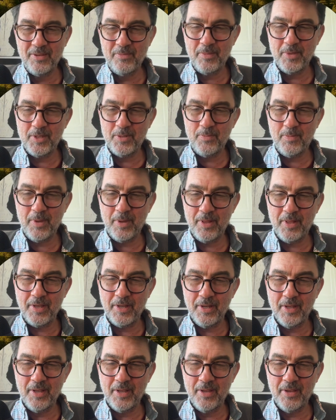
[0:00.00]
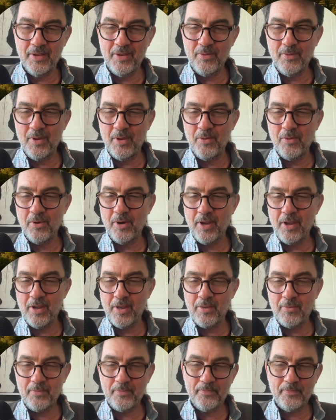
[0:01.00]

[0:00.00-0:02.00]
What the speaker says: misspelling while we're at it.